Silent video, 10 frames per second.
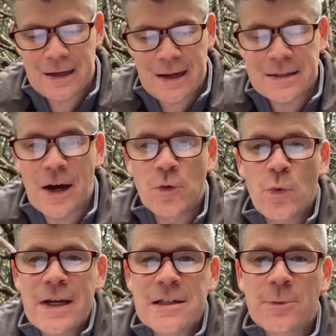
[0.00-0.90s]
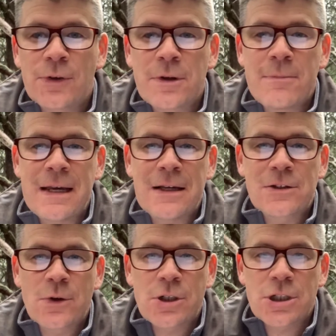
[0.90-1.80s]
unreasonable to be
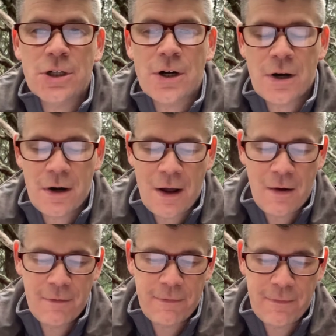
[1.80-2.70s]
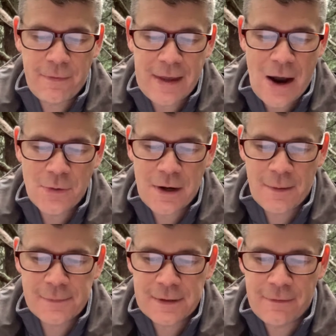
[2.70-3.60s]
so sure of the
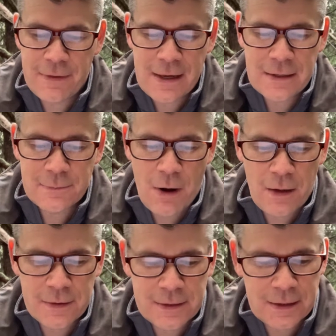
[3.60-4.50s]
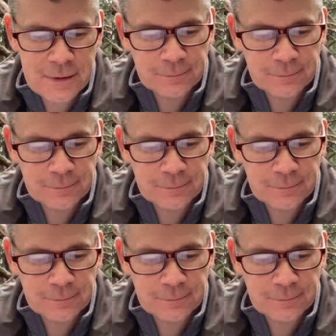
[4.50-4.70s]
outcomes of these policies.